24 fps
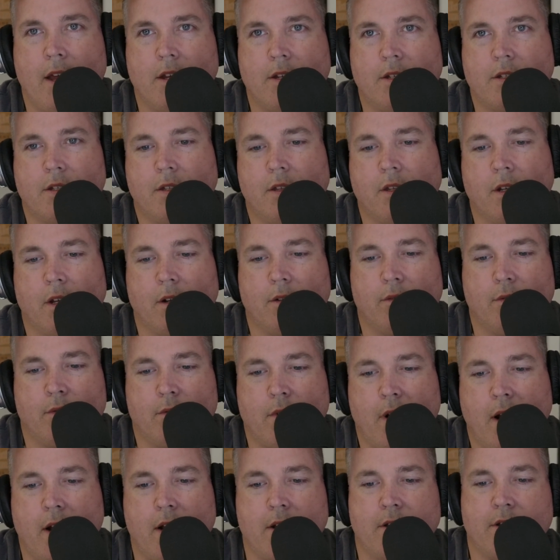
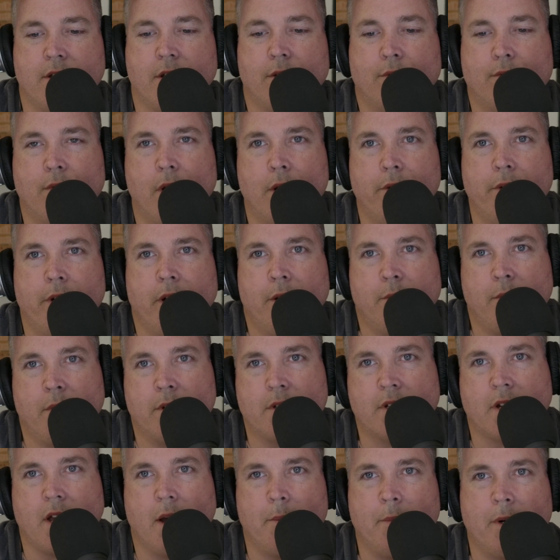Right as the Rona
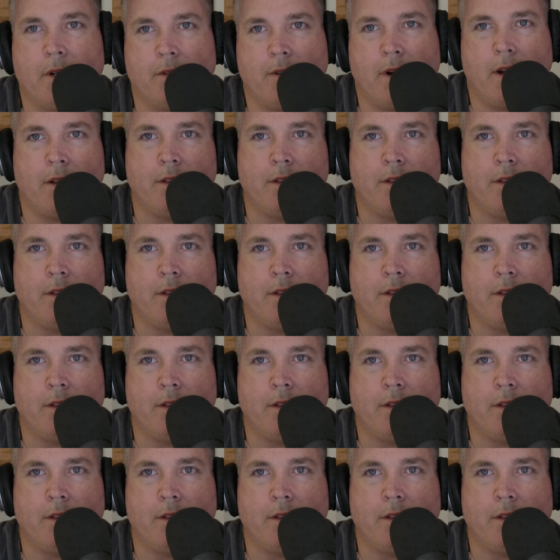was coming